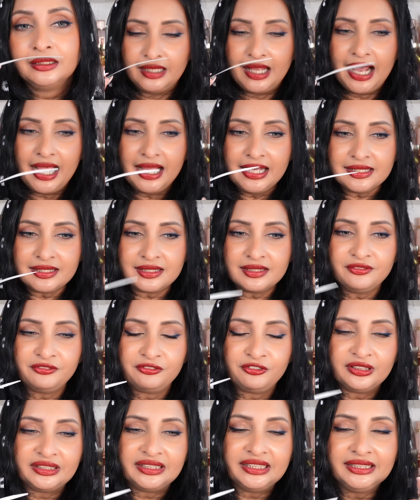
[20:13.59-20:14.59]
As the
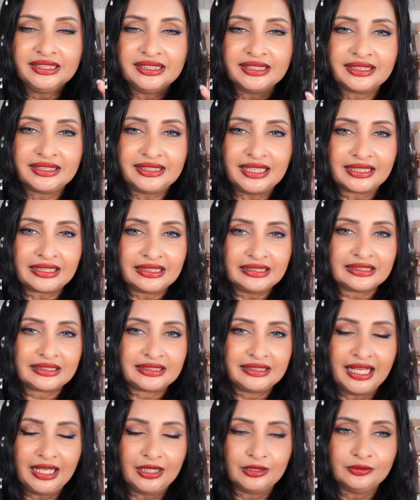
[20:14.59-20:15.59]
frizziness settles
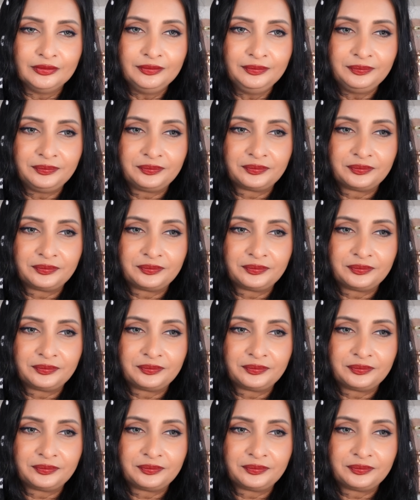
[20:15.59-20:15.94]
down,